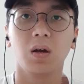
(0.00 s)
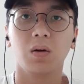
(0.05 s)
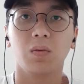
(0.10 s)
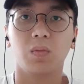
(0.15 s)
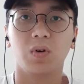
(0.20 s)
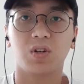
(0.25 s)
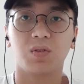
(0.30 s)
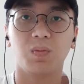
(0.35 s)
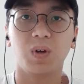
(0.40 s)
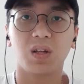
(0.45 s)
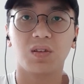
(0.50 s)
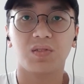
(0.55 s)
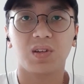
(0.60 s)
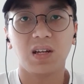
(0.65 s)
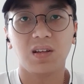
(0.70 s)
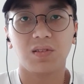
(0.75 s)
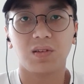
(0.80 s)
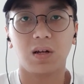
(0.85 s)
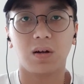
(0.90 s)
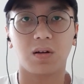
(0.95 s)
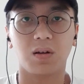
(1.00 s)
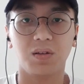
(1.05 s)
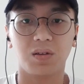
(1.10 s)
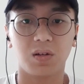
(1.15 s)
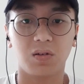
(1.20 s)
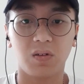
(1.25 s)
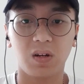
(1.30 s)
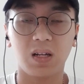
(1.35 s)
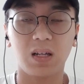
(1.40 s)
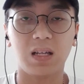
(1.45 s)
which makes sense now
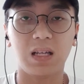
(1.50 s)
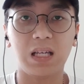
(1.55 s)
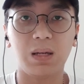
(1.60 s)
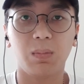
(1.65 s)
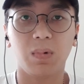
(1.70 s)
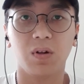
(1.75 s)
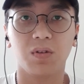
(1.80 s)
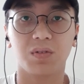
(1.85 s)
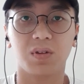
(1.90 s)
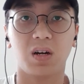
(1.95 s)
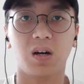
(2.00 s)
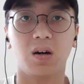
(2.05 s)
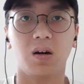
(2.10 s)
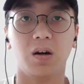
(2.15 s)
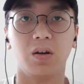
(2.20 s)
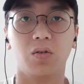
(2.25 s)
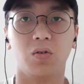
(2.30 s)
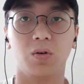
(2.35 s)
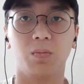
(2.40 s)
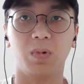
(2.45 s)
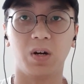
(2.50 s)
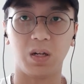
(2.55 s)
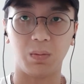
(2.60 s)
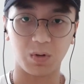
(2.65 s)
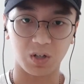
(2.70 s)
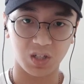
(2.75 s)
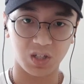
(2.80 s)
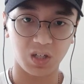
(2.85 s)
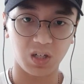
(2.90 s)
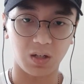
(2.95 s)
considering emails are your money
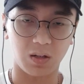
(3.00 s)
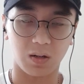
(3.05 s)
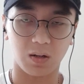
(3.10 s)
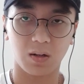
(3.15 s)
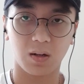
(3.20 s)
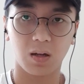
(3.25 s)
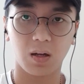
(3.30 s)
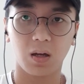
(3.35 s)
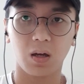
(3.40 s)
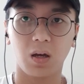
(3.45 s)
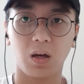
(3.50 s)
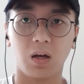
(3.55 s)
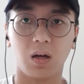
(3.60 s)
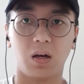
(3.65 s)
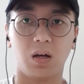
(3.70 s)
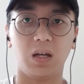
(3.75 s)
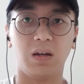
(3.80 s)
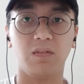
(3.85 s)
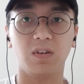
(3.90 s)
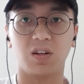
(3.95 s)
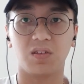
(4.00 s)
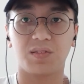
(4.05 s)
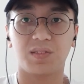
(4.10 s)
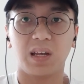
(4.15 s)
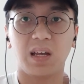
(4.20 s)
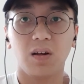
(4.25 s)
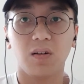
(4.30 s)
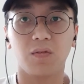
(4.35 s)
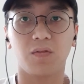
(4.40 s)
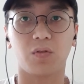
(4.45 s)
machine. Even a
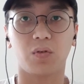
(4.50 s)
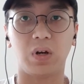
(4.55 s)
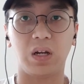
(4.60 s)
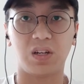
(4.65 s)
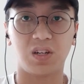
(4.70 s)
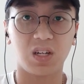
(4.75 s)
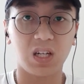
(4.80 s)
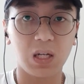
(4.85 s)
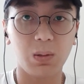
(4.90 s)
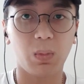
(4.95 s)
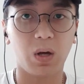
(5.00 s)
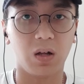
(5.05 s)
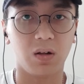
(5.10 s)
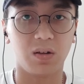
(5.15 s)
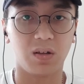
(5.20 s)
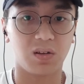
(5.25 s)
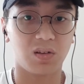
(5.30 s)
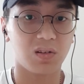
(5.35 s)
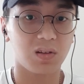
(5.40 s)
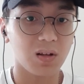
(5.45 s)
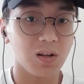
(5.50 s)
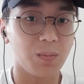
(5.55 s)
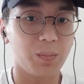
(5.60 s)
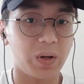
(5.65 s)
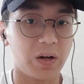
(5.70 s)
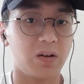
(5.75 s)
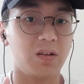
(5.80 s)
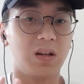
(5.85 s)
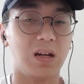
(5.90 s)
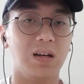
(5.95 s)
sale for each email is still
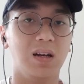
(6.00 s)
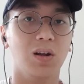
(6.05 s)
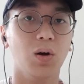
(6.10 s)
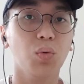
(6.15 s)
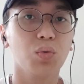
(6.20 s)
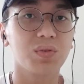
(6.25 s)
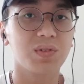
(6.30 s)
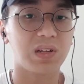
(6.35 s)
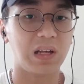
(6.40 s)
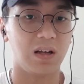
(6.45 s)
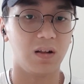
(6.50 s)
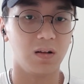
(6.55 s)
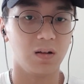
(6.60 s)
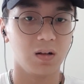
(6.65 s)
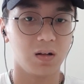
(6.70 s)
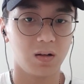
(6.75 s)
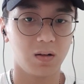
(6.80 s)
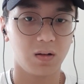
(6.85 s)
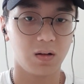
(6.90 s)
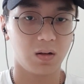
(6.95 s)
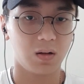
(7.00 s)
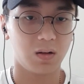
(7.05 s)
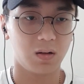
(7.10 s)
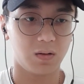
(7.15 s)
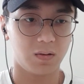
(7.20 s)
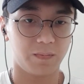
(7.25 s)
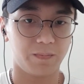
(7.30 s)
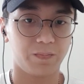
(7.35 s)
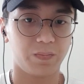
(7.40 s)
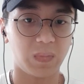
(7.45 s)
better than no sale
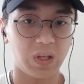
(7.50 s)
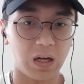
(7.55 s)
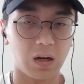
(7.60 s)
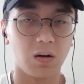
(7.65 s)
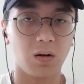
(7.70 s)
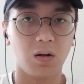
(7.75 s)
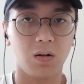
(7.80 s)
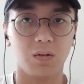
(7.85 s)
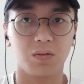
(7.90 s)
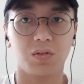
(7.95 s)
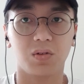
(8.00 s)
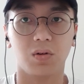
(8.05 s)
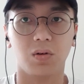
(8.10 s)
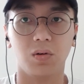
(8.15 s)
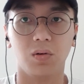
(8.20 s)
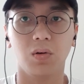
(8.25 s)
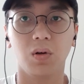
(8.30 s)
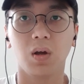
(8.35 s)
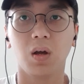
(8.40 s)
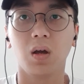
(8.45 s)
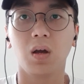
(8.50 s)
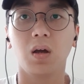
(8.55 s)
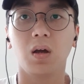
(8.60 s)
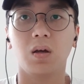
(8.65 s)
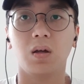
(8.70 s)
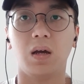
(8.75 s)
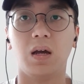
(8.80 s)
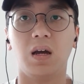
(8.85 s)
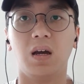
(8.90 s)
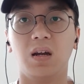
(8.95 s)
at all. So,
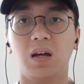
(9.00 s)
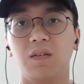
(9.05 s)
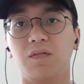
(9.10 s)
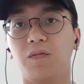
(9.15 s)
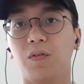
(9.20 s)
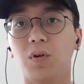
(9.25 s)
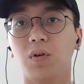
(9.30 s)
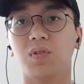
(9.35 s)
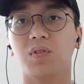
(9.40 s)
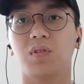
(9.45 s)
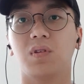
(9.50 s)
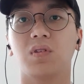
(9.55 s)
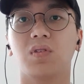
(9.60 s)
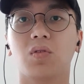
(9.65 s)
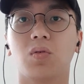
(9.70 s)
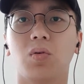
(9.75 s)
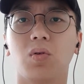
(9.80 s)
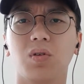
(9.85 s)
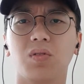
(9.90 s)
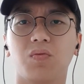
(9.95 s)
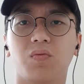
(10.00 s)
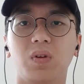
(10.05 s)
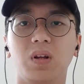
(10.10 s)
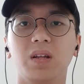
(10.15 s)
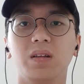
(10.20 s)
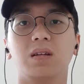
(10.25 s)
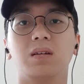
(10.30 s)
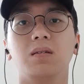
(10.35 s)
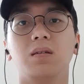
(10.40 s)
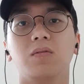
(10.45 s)
and at first, this course
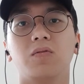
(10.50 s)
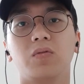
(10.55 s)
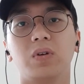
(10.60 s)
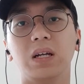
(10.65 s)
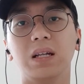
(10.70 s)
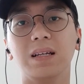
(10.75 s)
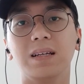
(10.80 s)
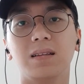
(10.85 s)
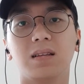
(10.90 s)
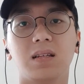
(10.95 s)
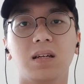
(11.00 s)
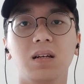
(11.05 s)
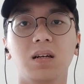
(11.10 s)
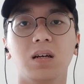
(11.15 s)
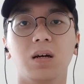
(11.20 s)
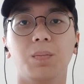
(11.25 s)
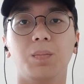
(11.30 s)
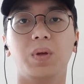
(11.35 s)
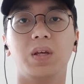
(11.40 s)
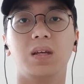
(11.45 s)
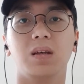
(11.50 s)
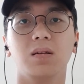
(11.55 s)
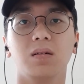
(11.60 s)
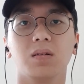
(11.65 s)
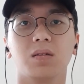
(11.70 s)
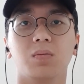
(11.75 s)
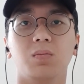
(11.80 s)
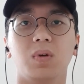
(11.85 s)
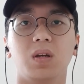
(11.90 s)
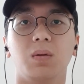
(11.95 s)
really didn't really didn't
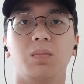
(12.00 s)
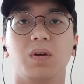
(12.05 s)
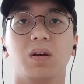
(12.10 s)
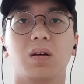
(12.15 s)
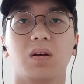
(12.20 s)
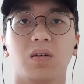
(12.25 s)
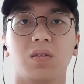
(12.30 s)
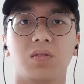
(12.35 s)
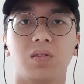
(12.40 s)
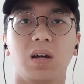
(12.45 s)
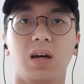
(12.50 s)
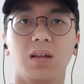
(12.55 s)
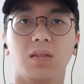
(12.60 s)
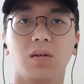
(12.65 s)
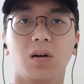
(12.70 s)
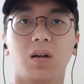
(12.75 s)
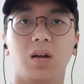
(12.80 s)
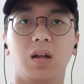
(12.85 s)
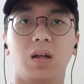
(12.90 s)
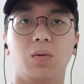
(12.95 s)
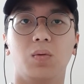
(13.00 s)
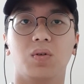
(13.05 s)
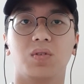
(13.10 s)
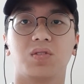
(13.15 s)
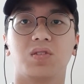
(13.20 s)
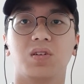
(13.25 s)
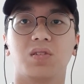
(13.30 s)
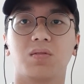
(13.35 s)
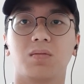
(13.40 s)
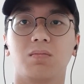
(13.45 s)
appeal to me because I thought he
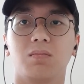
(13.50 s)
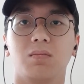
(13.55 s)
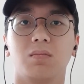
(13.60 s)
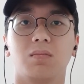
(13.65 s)
was just